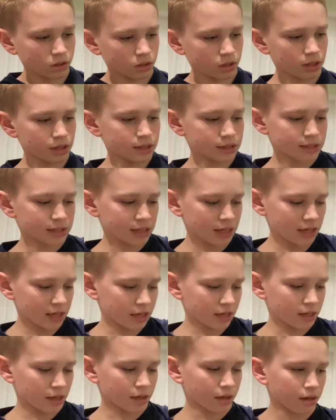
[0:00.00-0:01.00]
is
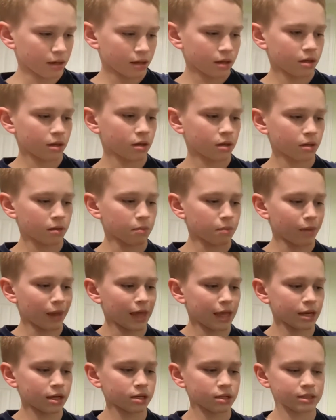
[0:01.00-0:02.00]
the
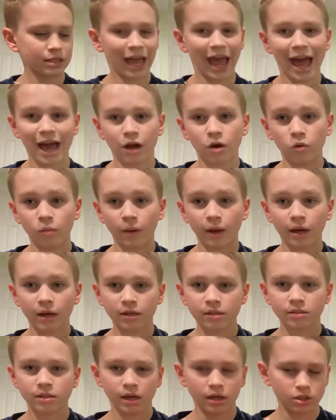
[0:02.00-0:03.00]
main tackle
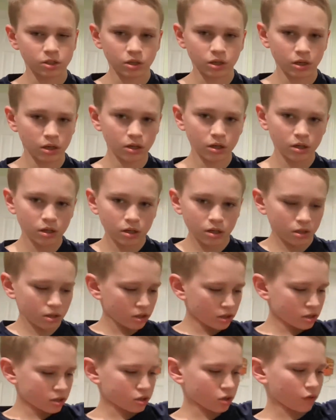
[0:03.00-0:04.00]
box section.
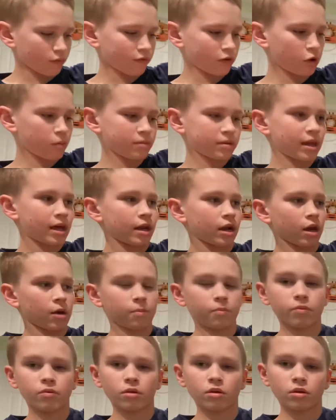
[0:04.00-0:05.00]
So if you open that
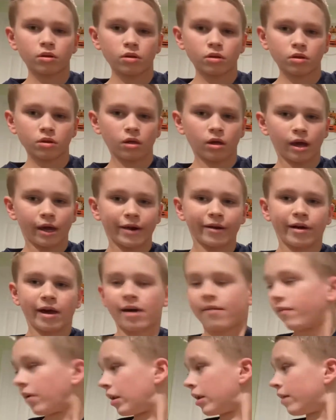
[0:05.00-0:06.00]
up, I don't
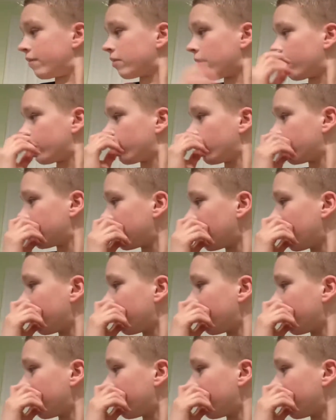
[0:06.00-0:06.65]
have any of them right now.